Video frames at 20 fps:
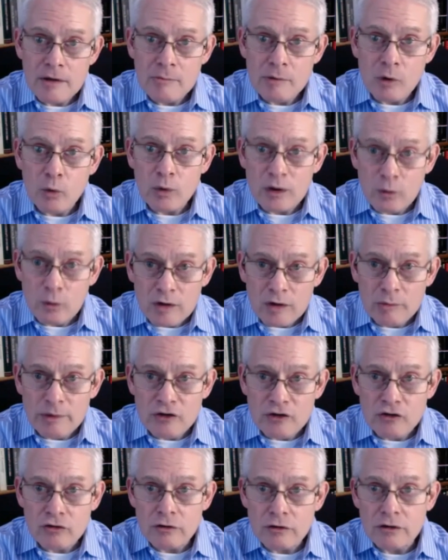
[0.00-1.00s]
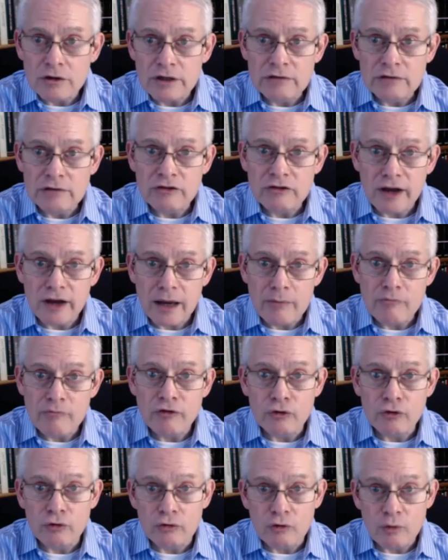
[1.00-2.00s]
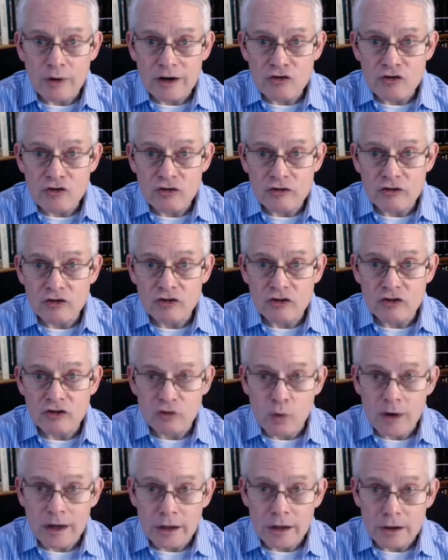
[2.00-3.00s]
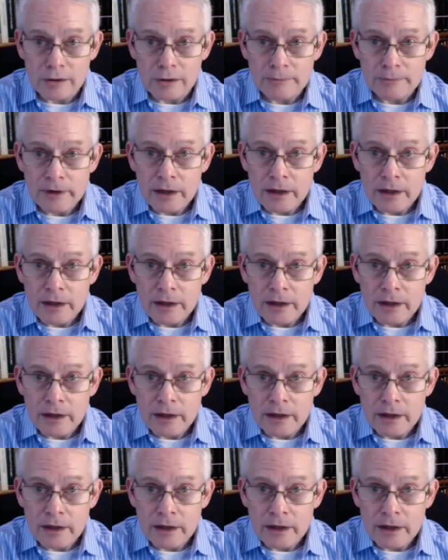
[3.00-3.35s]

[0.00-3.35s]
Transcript: but we will be sure to leave time for your questions as well.